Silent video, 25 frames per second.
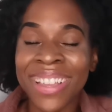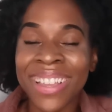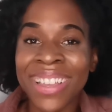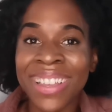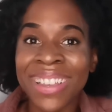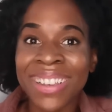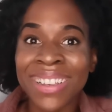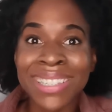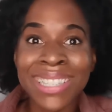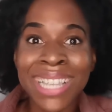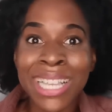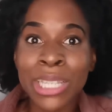
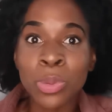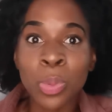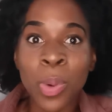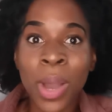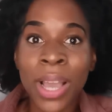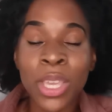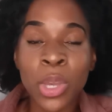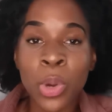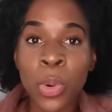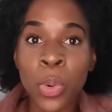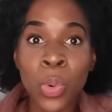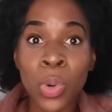Because that's why
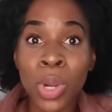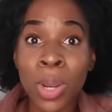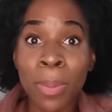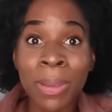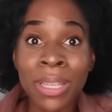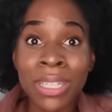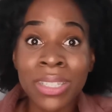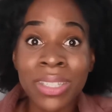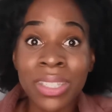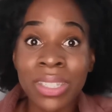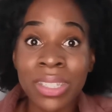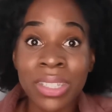you're all a bit
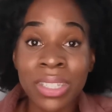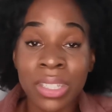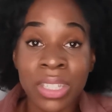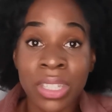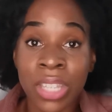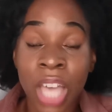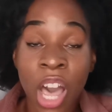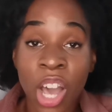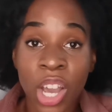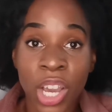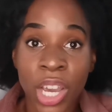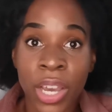
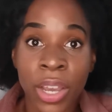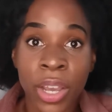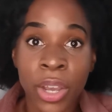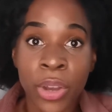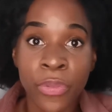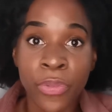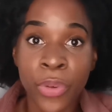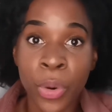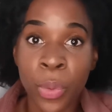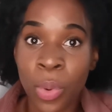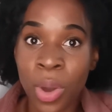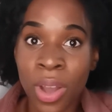stuck
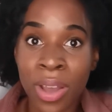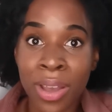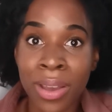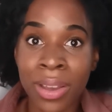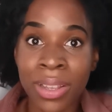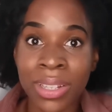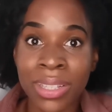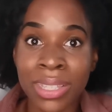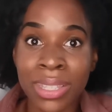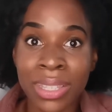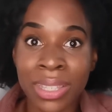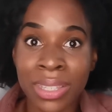for
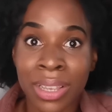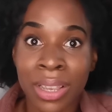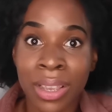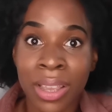words.